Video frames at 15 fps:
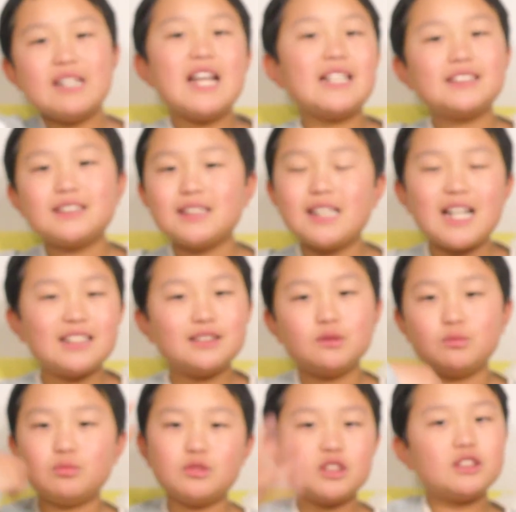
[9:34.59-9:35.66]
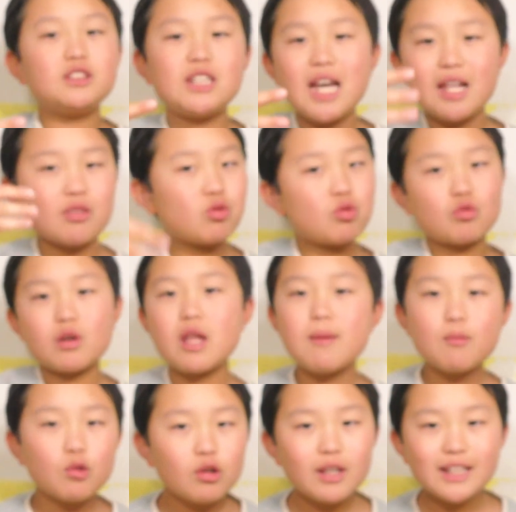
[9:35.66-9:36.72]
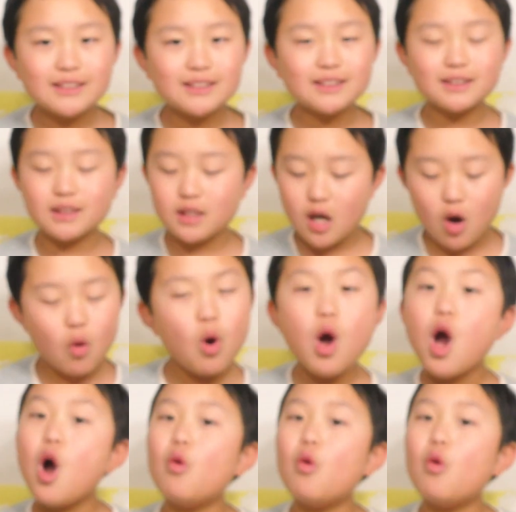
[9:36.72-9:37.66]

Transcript: next class, and just yeah, three more lessons to go.